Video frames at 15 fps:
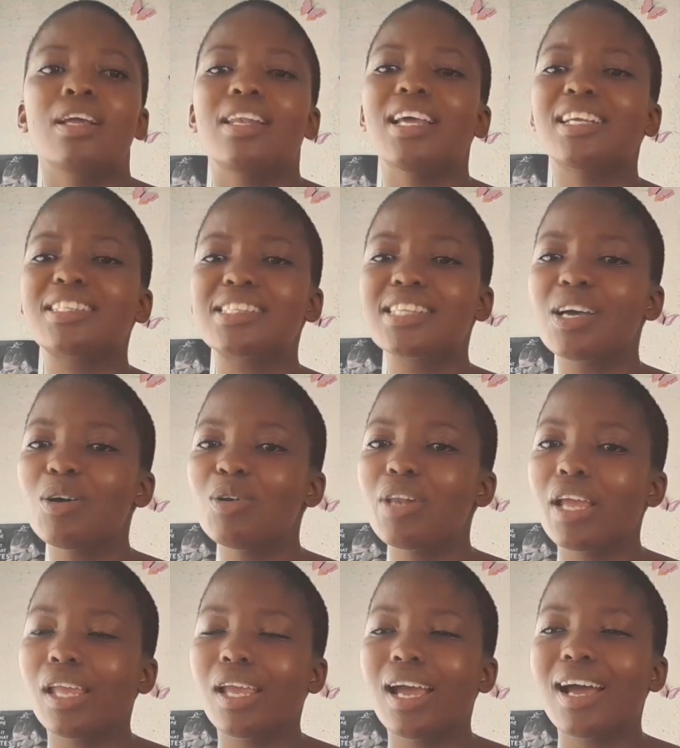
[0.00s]
Like, so,
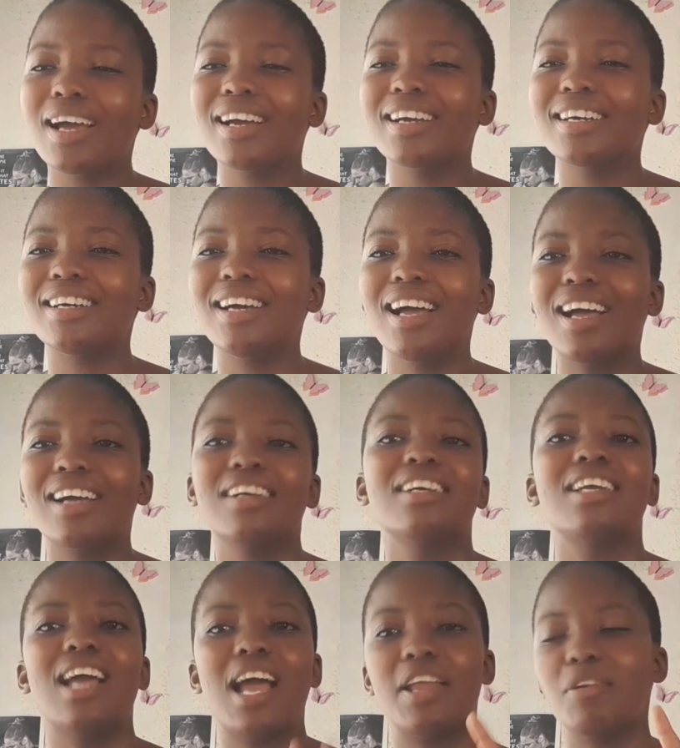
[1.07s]
like,
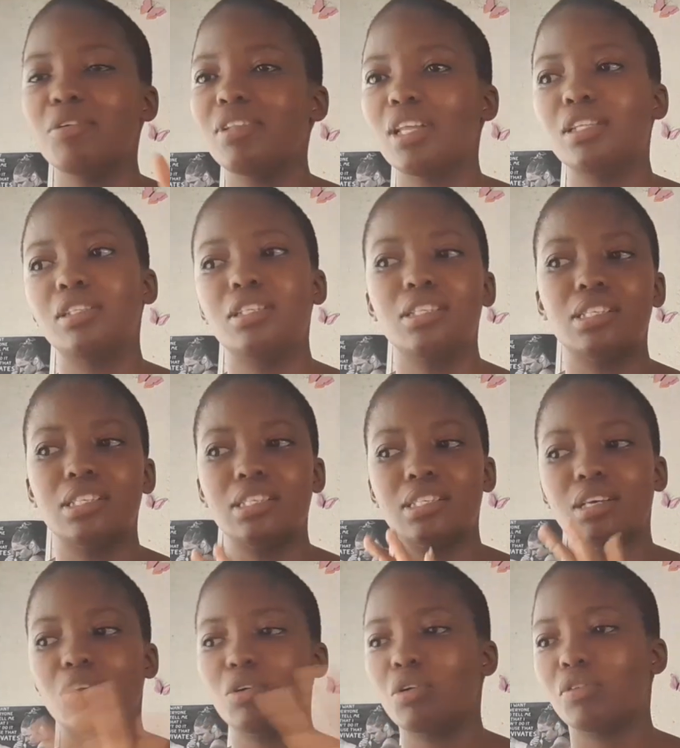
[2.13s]
I know that this is
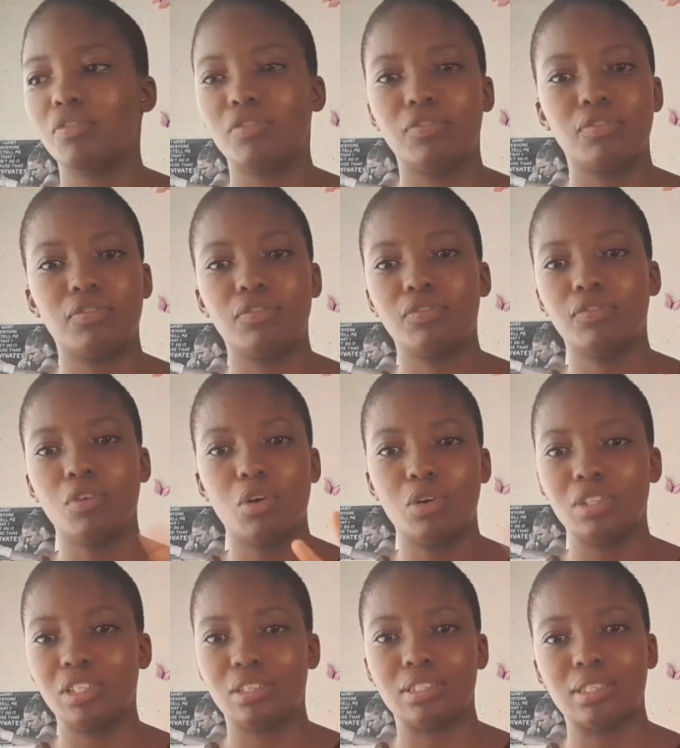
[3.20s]
out of
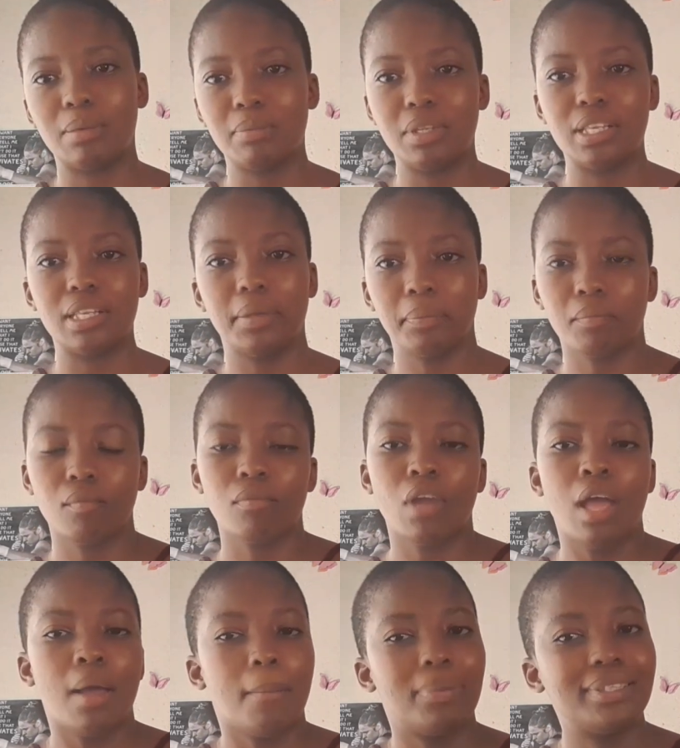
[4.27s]
order or something,
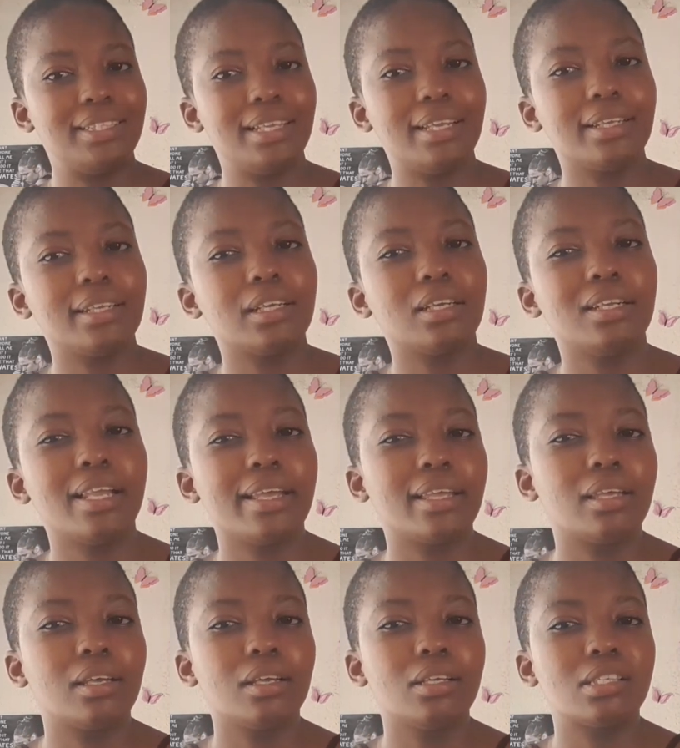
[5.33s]
but
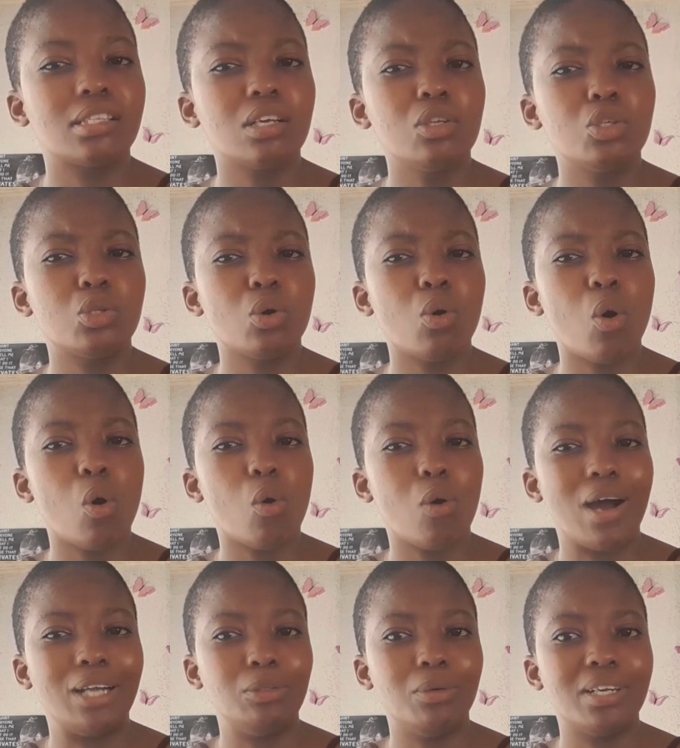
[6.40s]
like, sounds so
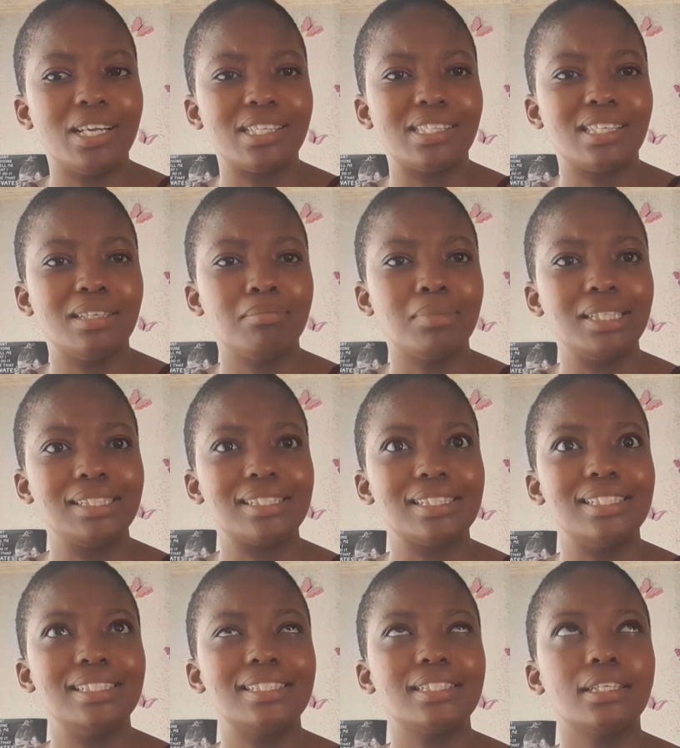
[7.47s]
awkward when I say my
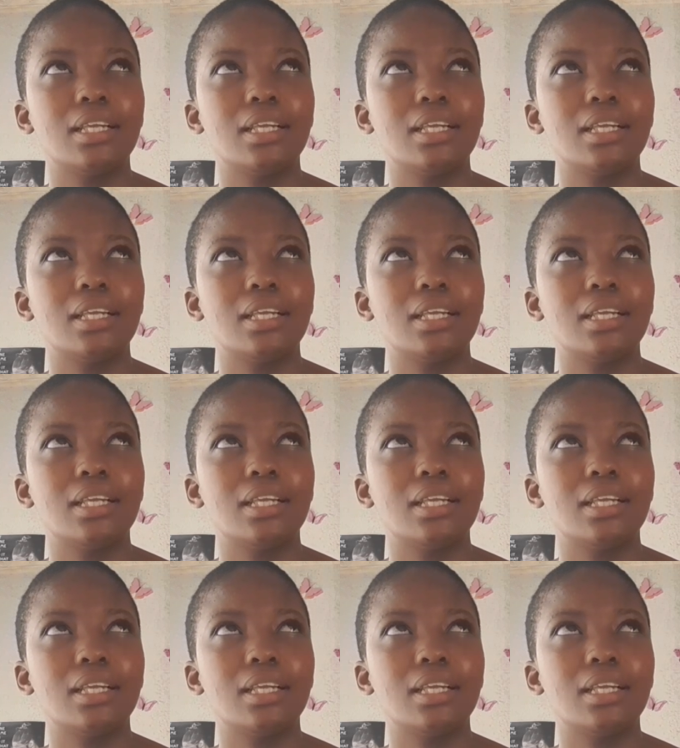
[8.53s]
date.